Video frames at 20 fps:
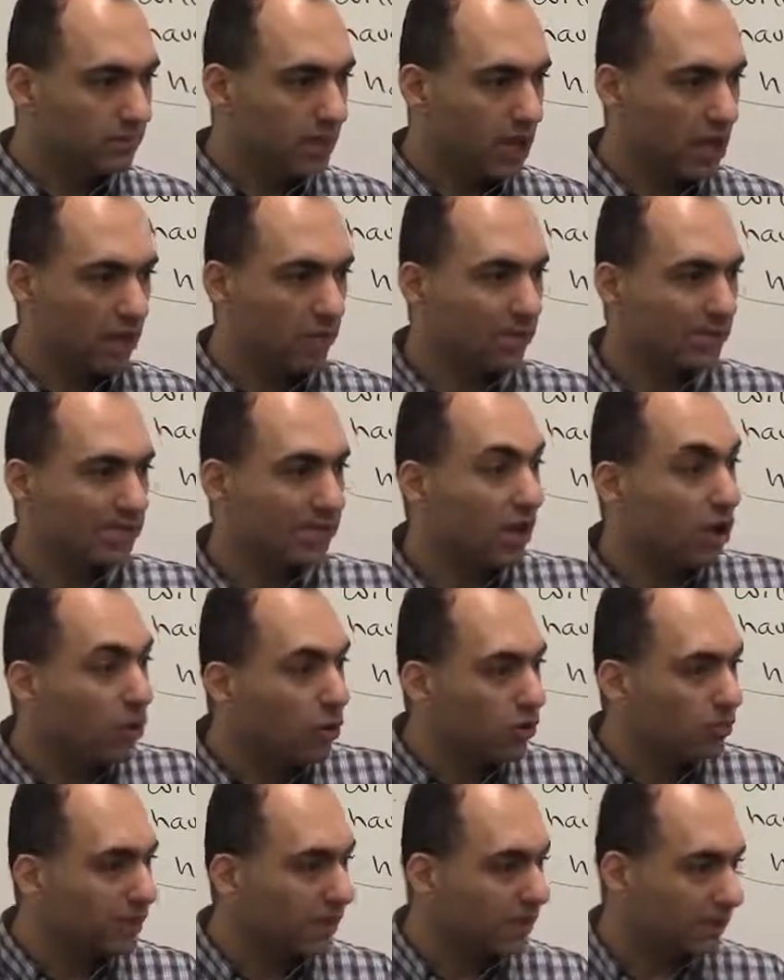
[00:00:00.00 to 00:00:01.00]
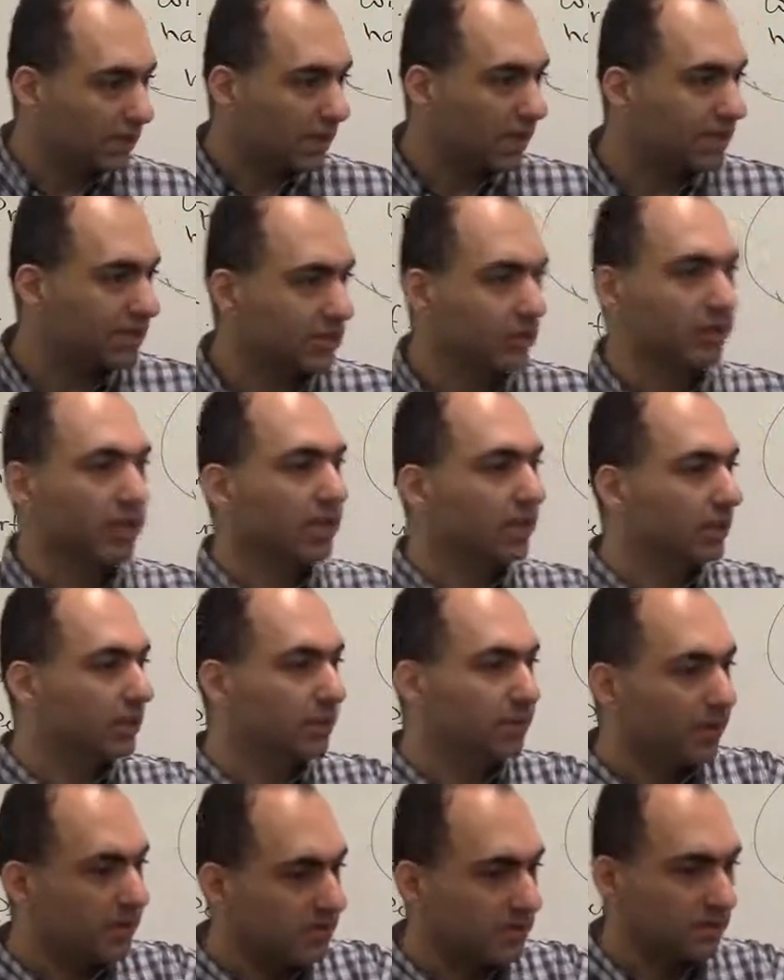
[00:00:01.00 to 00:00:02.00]
You don't want to say who because the guy's going to kill
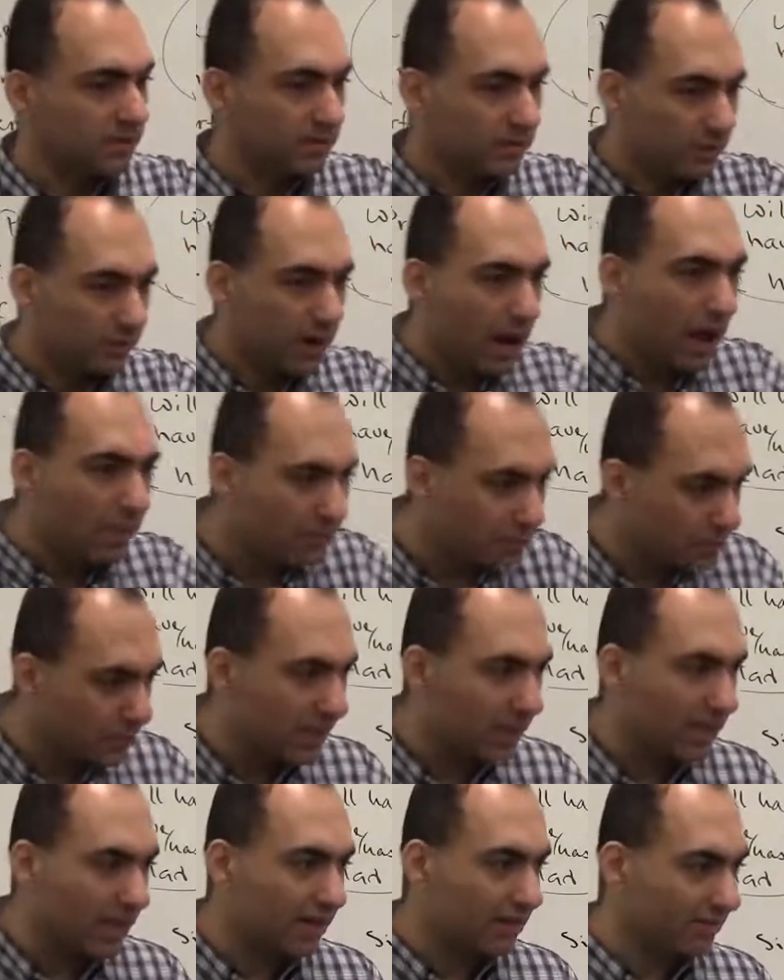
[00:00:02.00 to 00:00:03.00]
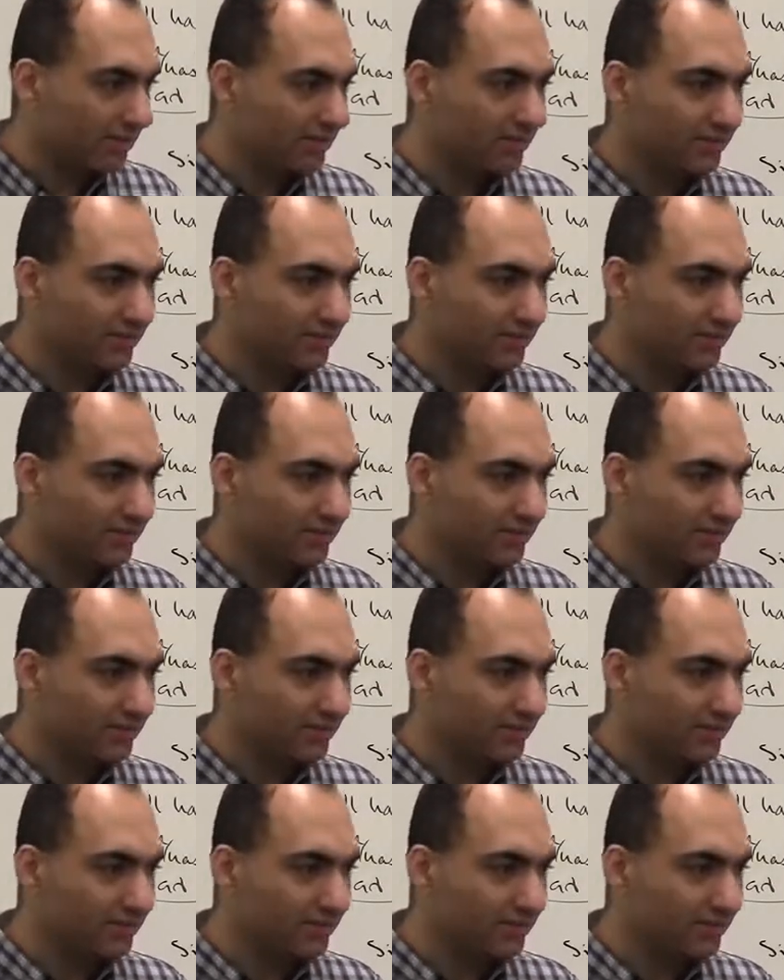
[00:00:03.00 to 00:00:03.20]
the person. What happened to my letter?